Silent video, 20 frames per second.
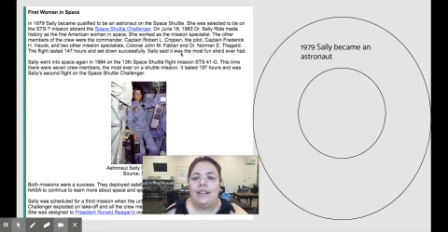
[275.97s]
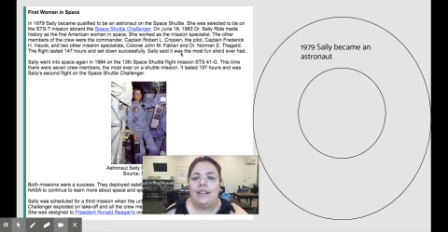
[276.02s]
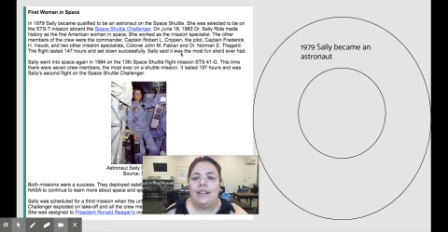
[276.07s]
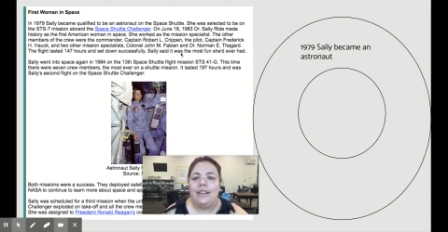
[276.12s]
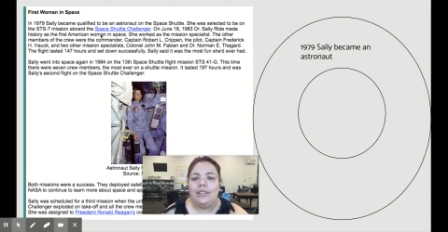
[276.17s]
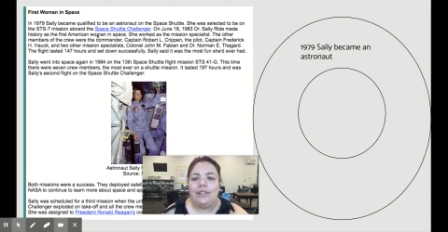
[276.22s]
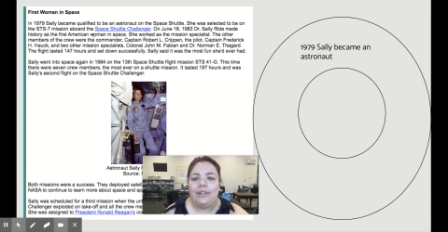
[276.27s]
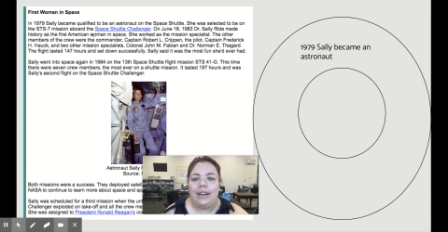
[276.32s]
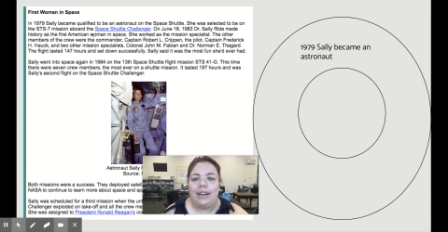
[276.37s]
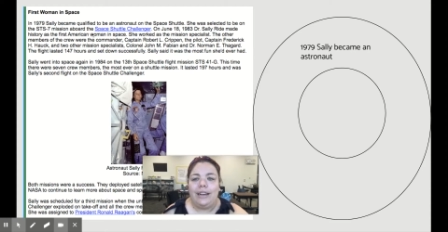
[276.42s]

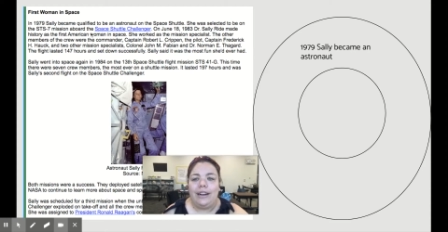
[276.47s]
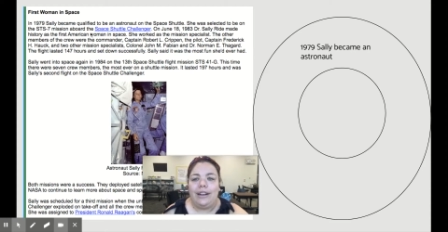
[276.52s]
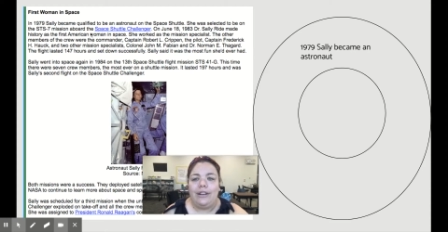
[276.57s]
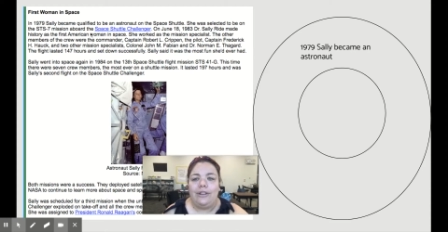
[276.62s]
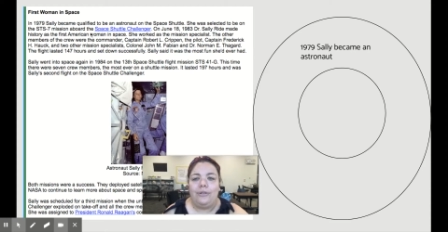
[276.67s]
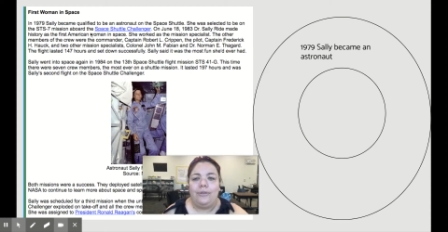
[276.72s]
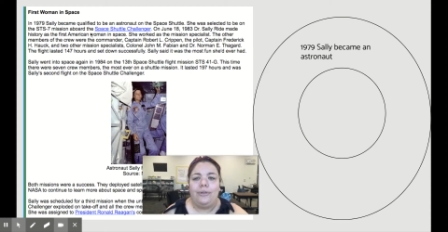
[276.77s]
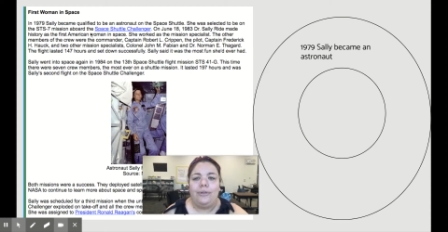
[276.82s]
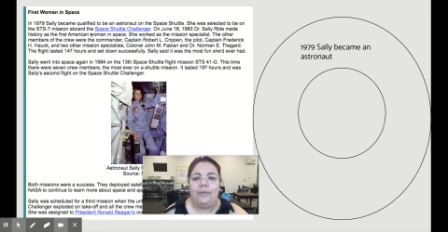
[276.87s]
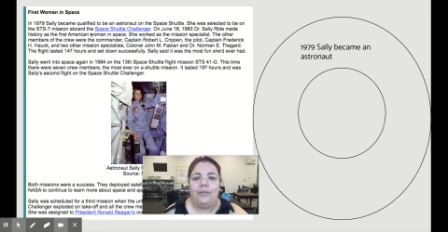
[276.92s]
So I
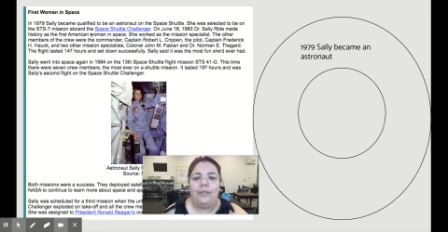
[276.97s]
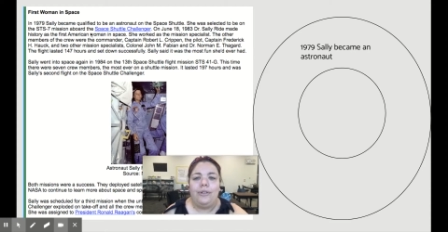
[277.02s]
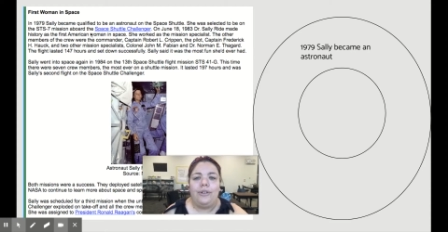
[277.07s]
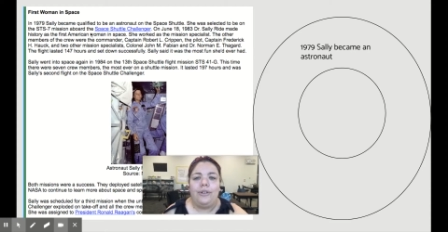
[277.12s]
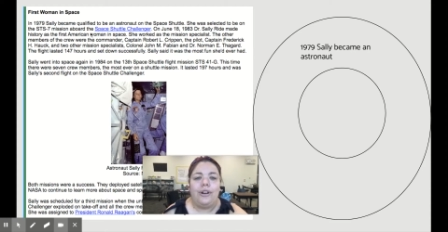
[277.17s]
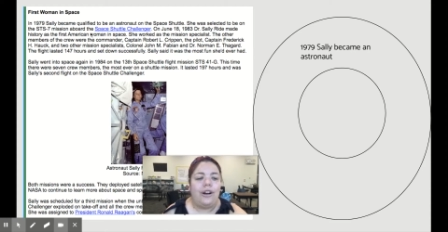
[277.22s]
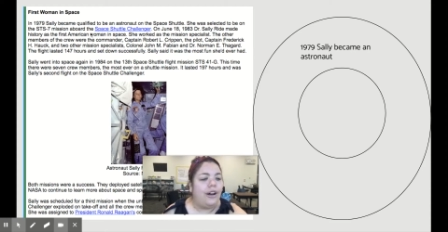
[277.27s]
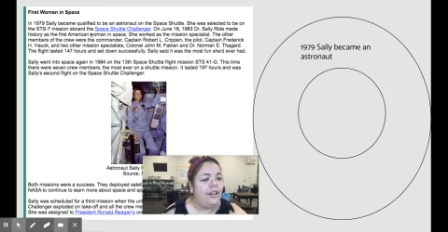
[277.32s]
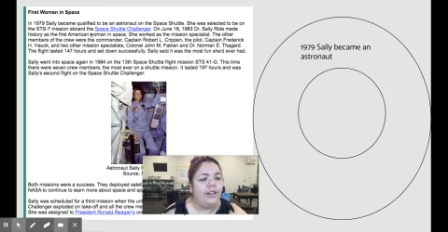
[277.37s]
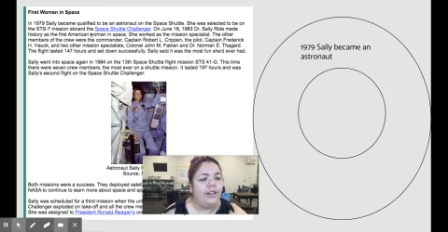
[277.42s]
know
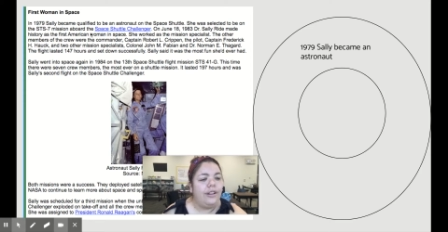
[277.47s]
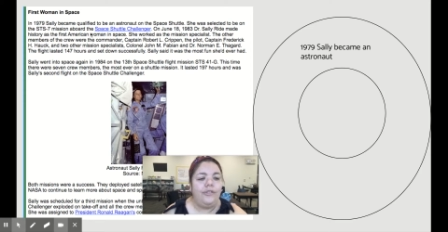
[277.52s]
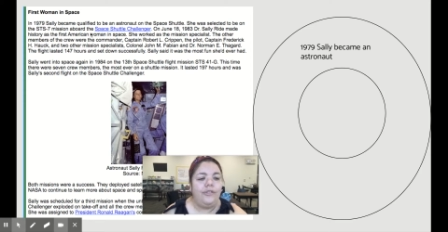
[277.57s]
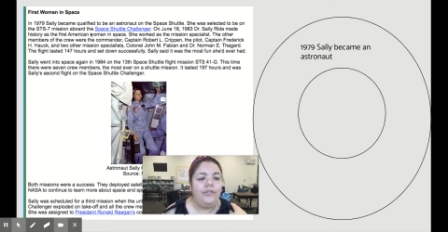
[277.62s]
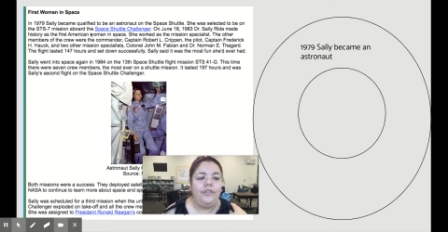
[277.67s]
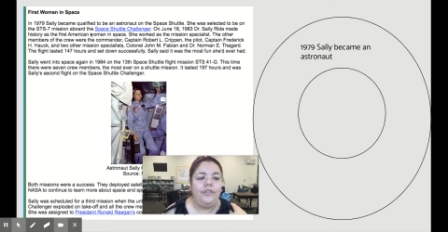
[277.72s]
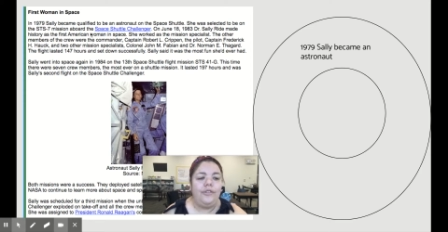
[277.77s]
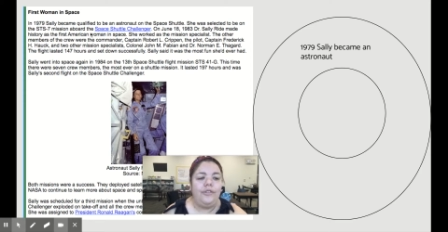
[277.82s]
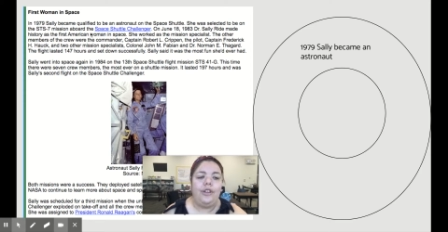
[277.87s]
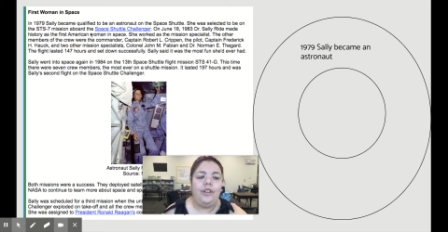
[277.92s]
all of those
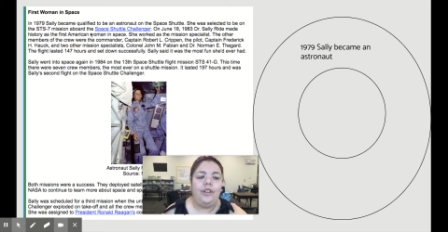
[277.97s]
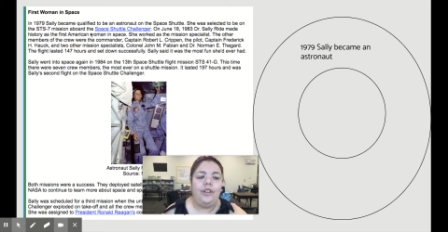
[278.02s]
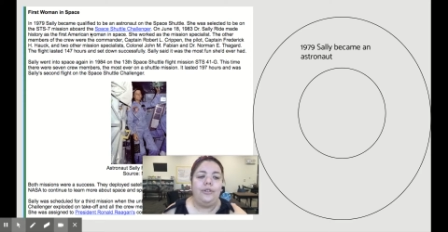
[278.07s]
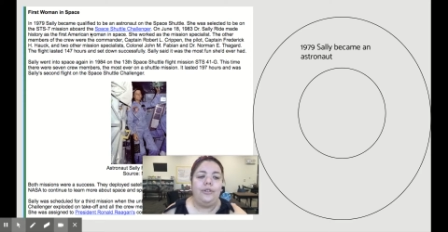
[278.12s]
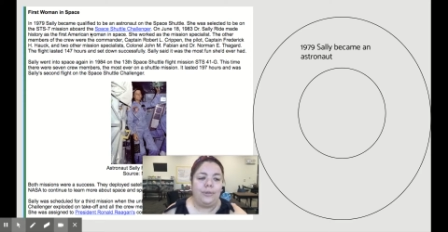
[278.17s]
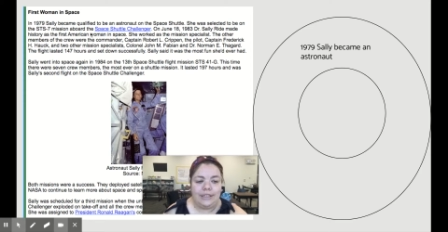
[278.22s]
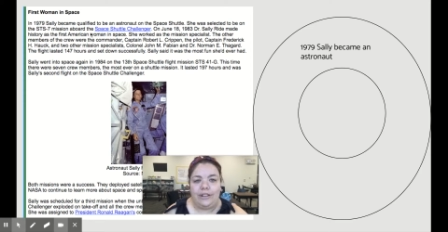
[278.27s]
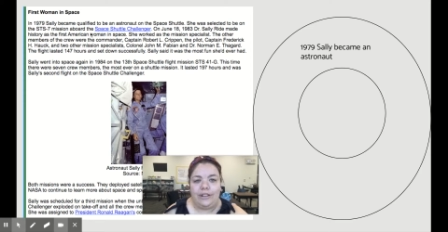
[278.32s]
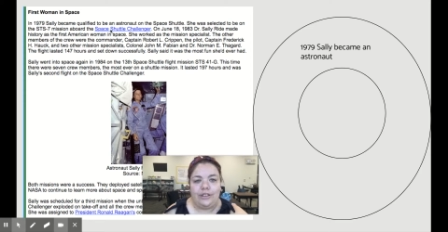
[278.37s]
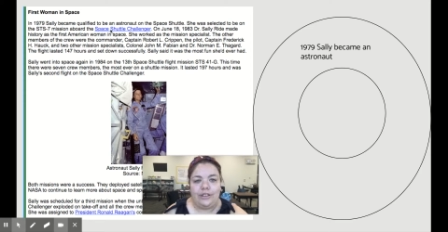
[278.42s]
words
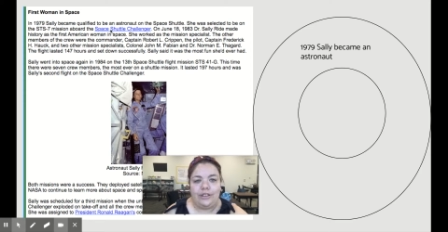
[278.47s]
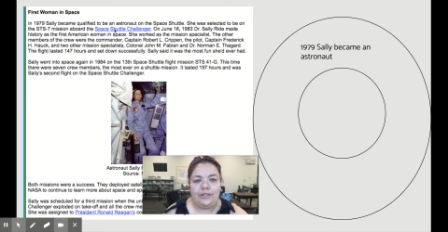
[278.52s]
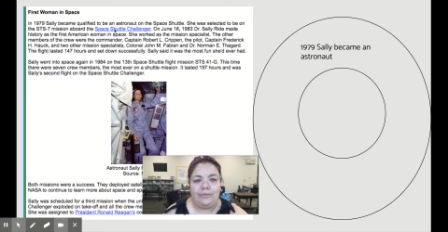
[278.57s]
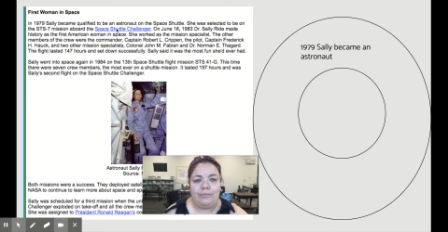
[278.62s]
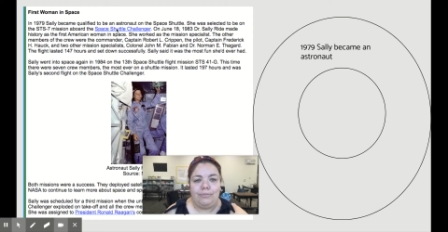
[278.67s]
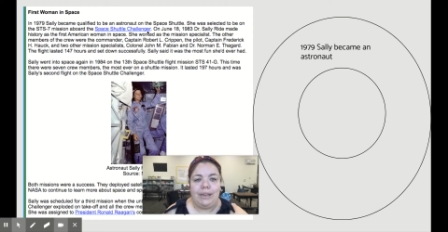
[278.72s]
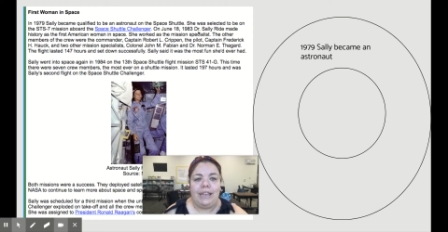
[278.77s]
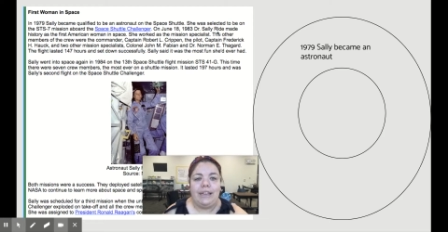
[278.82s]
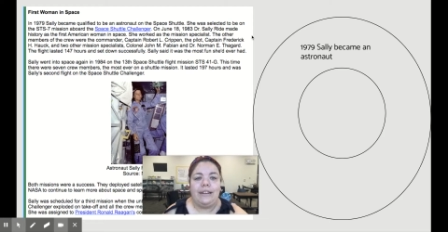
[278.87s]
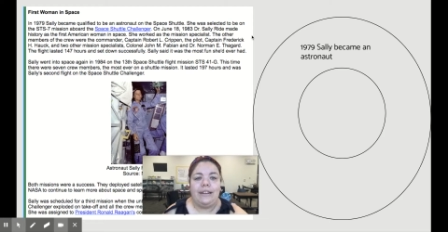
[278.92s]
together just
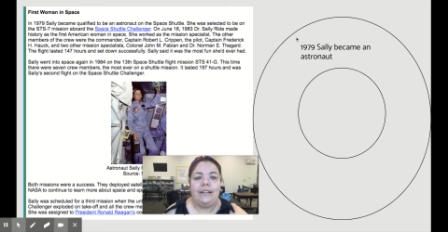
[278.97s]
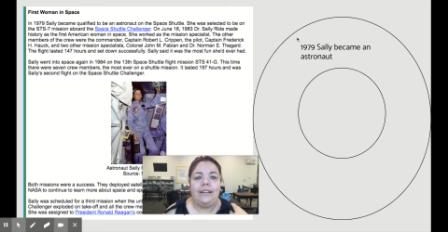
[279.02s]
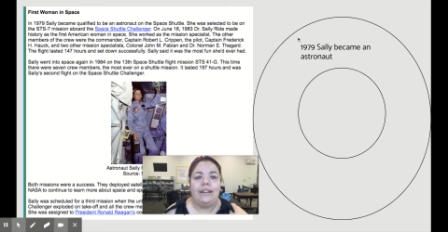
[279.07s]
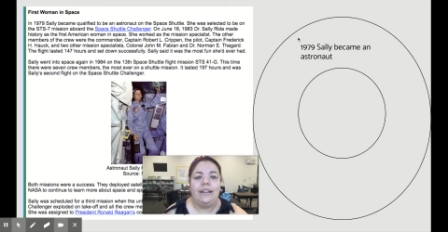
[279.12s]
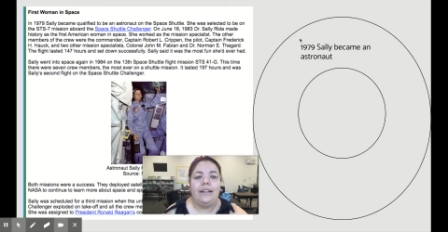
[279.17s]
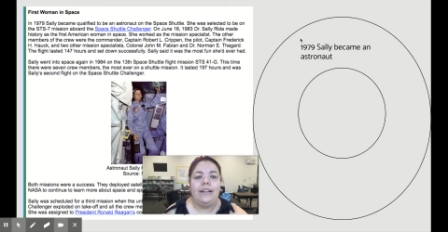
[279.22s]
mean